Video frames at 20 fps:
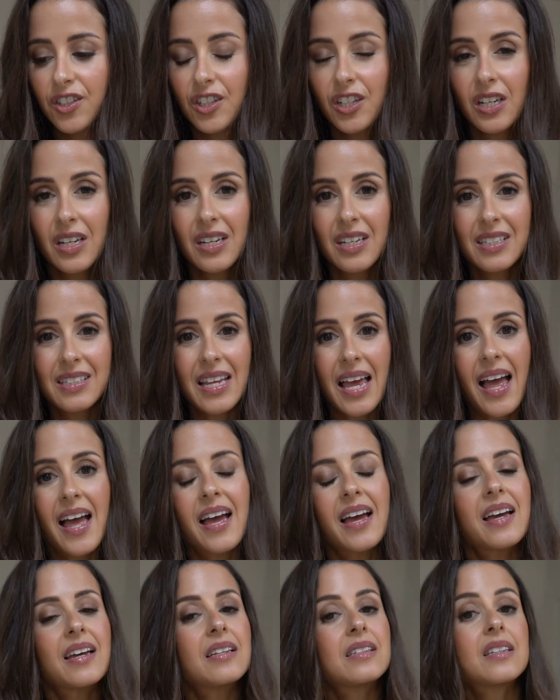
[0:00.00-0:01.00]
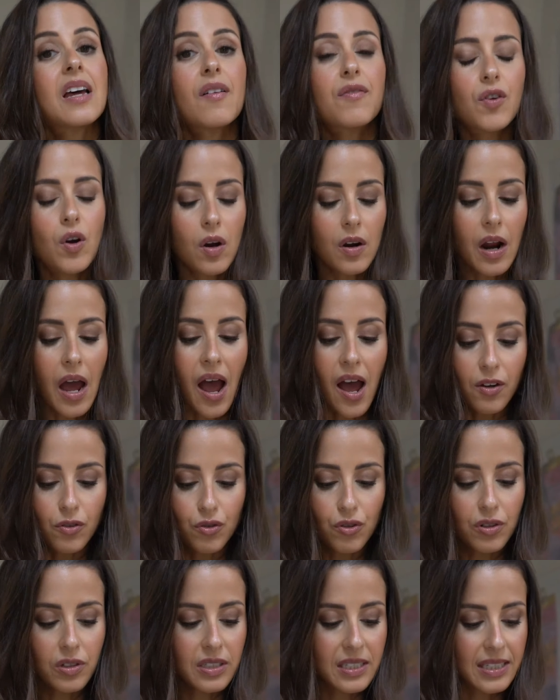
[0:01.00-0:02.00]
cheese, and I've got
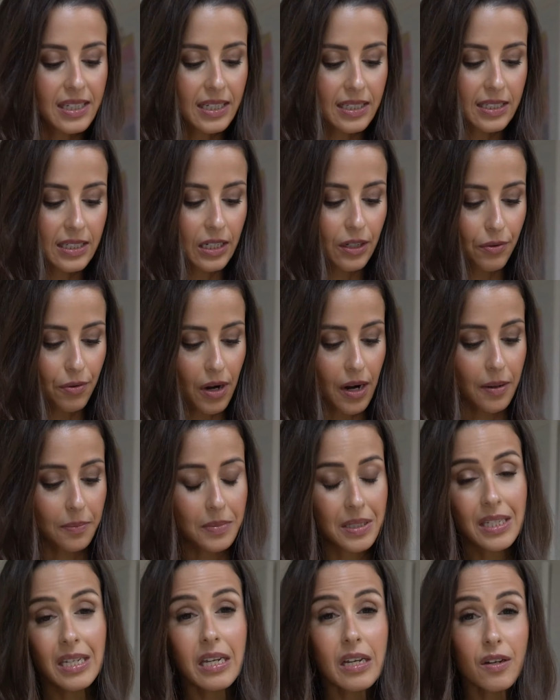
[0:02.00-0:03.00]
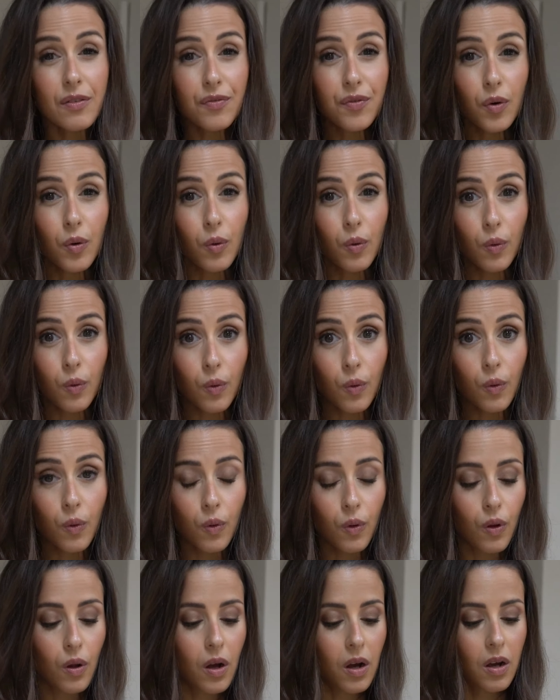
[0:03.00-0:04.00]
160 grams here for
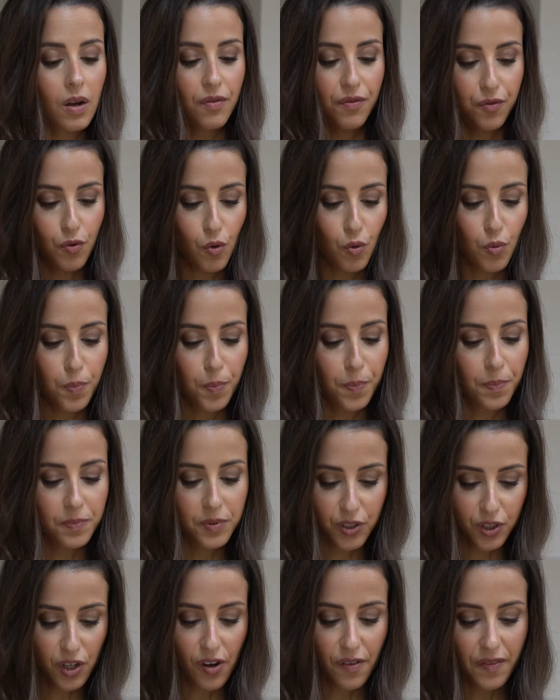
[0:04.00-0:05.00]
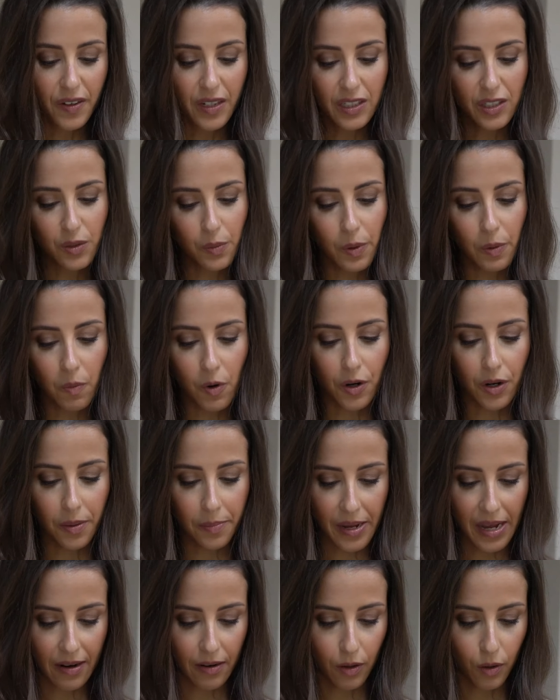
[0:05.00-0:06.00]
all 4 servings, so we want
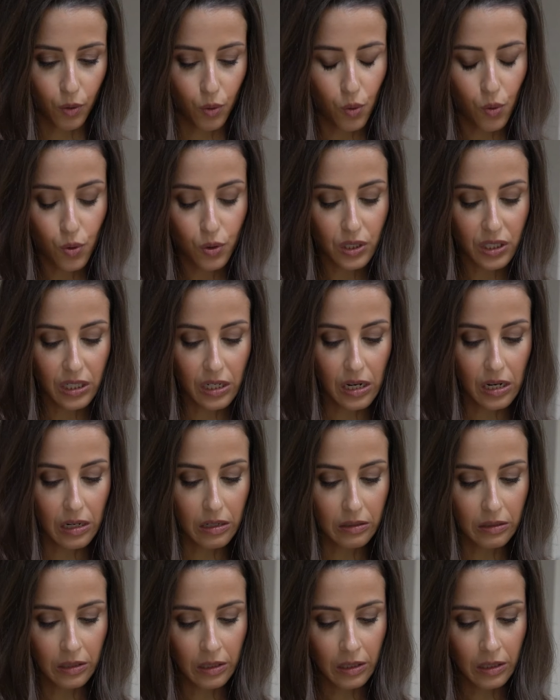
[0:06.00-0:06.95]
about 1/4.